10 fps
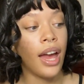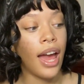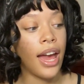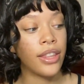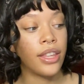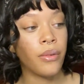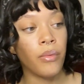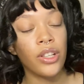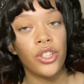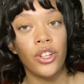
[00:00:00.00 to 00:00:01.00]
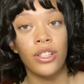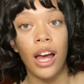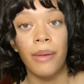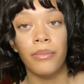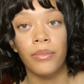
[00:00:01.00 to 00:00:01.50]
And then once your
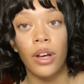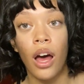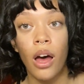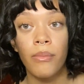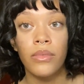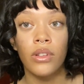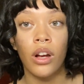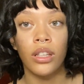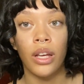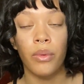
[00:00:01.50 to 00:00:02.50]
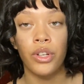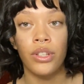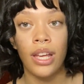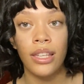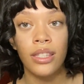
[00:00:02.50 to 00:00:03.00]
time comes, or like when your
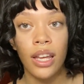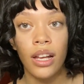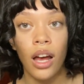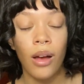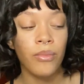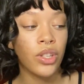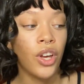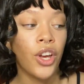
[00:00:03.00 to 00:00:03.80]
test date comes,